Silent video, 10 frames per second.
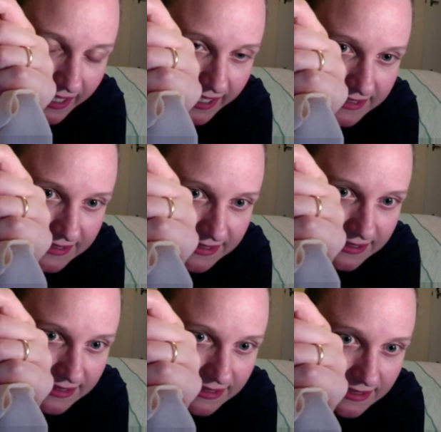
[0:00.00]
it's
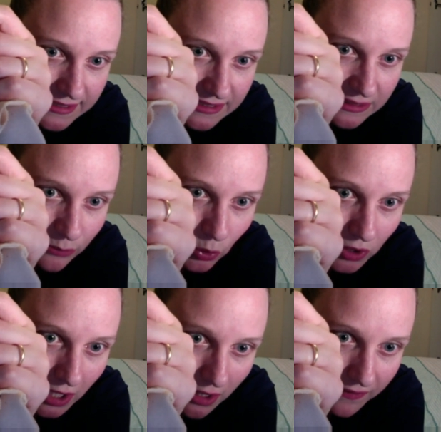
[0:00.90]

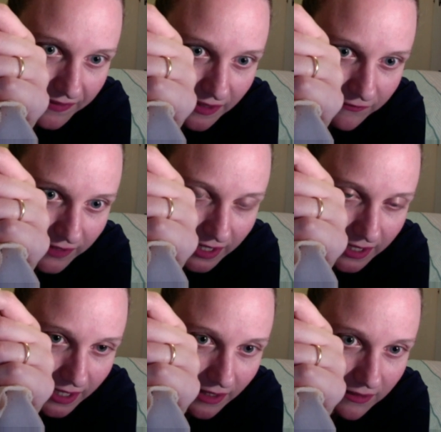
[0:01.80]
smaller than a
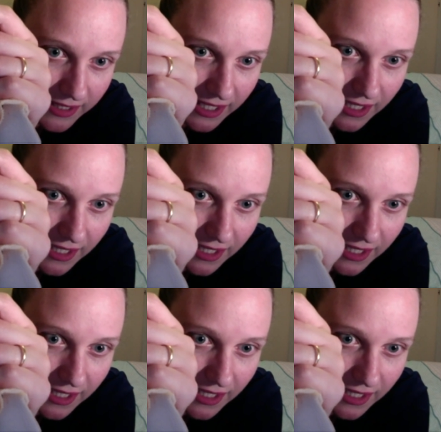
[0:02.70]
fingernail